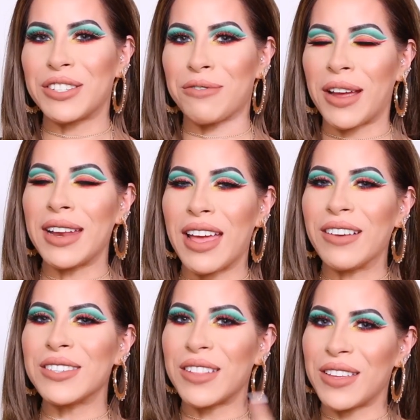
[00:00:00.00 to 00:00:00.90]
right
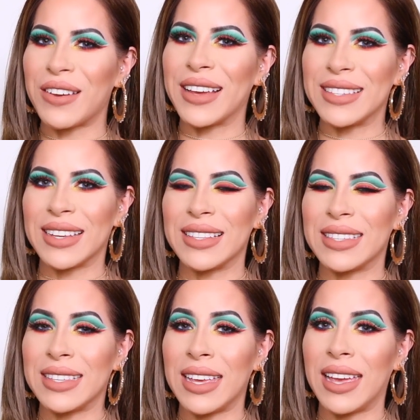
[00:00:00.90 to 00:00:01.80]
now so that you guys can
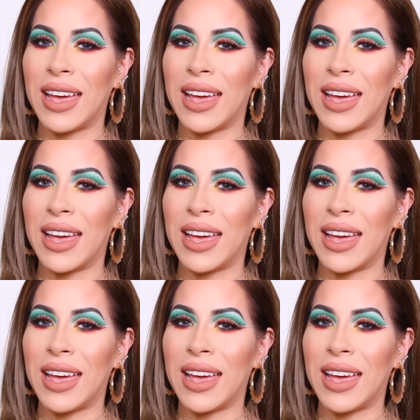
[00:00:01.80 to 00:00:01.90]
see,